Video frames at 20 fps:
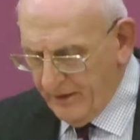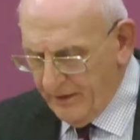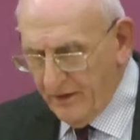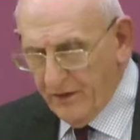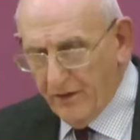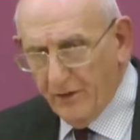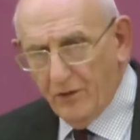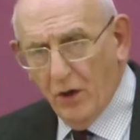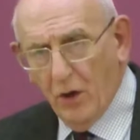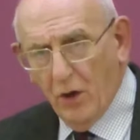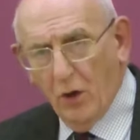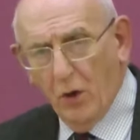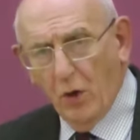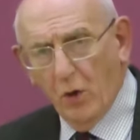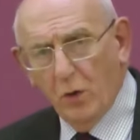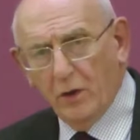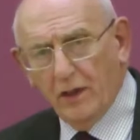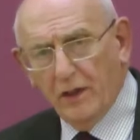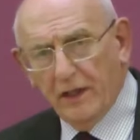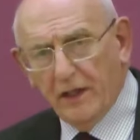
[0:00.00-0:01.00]
The
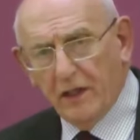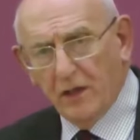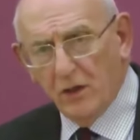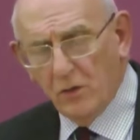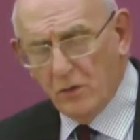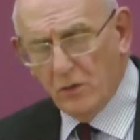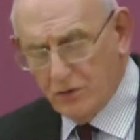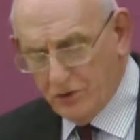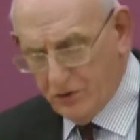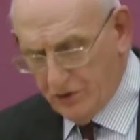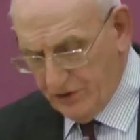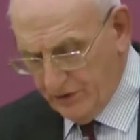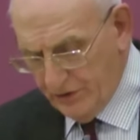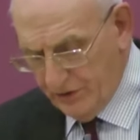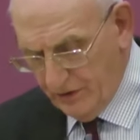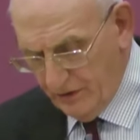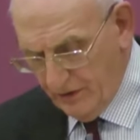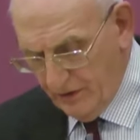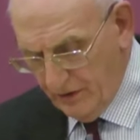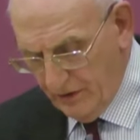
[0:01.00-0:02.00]
Holy Ghost
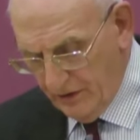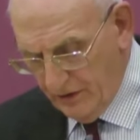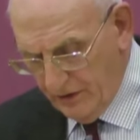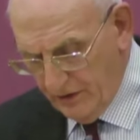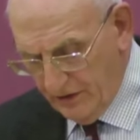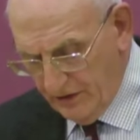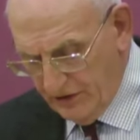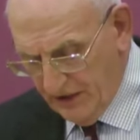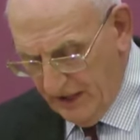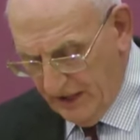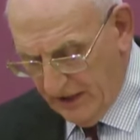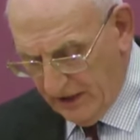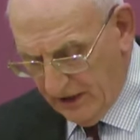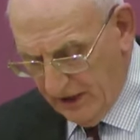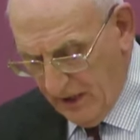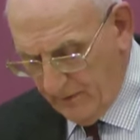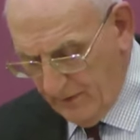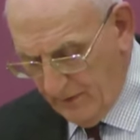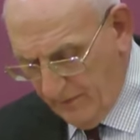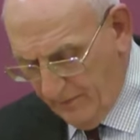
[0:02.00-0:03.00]
shall
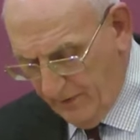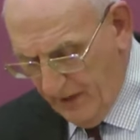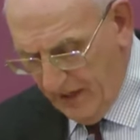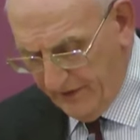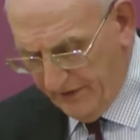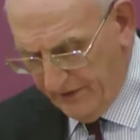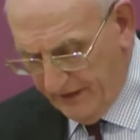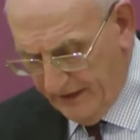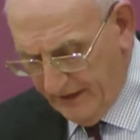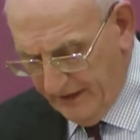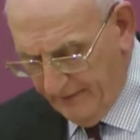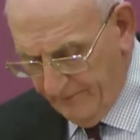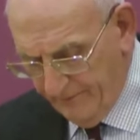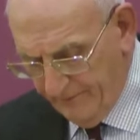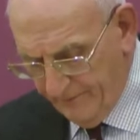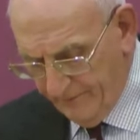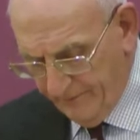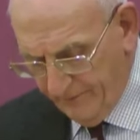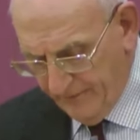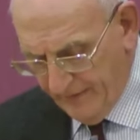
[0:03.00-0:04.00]
come upon thee,
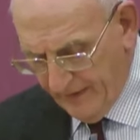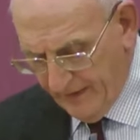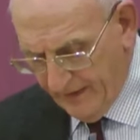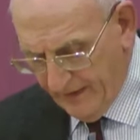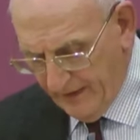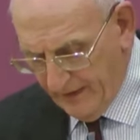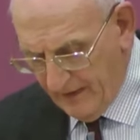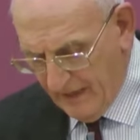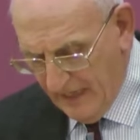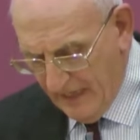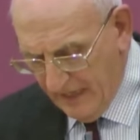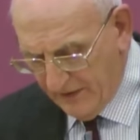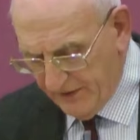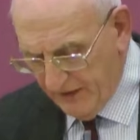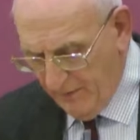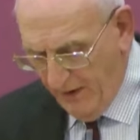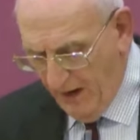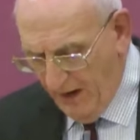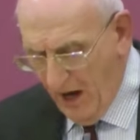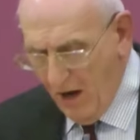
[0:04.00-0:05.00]
and the
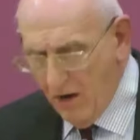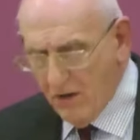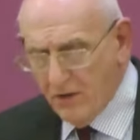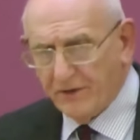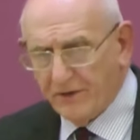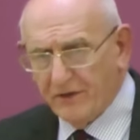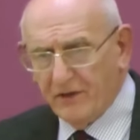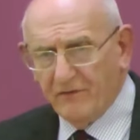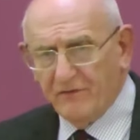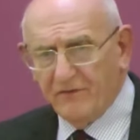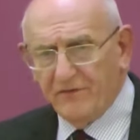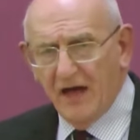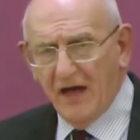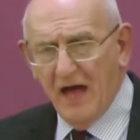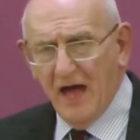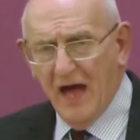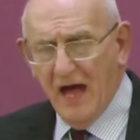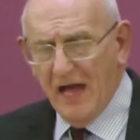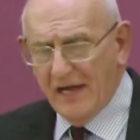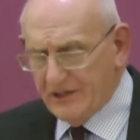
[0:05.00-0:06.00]
power of the
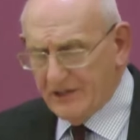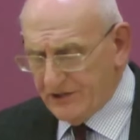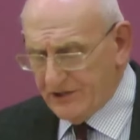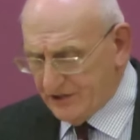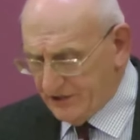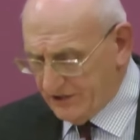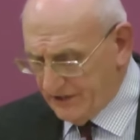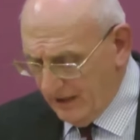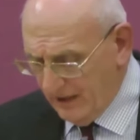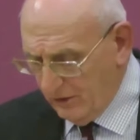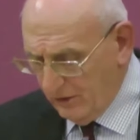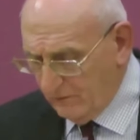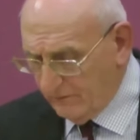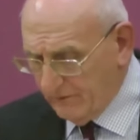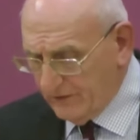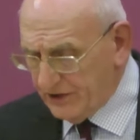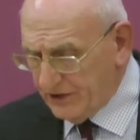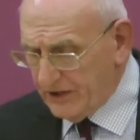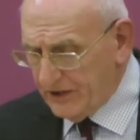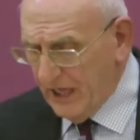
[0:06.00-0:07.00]
Highest shall
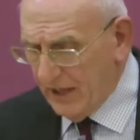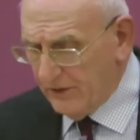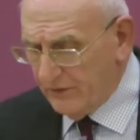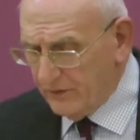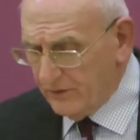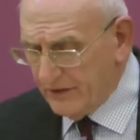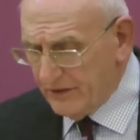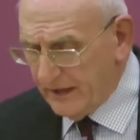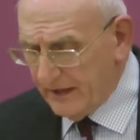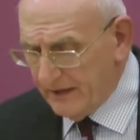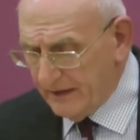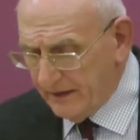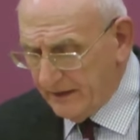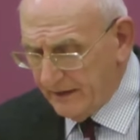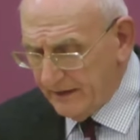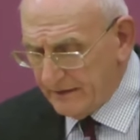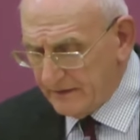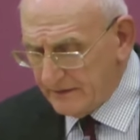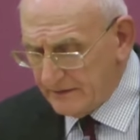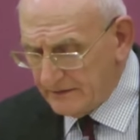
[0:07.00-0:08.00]
overshadow thee.
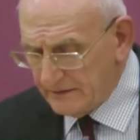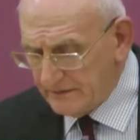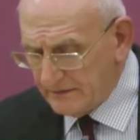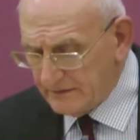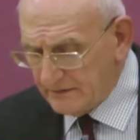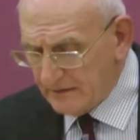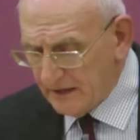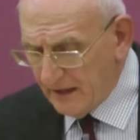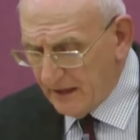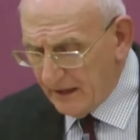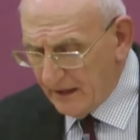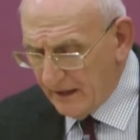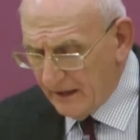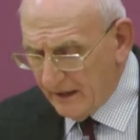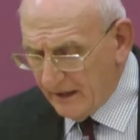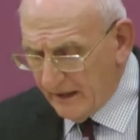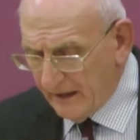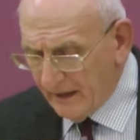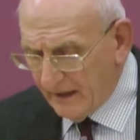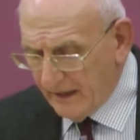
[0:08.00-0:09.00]

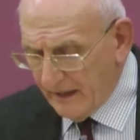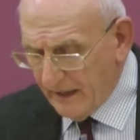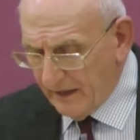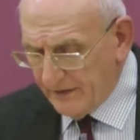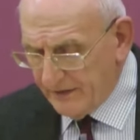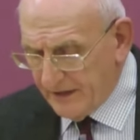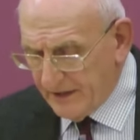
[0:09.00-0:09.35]
And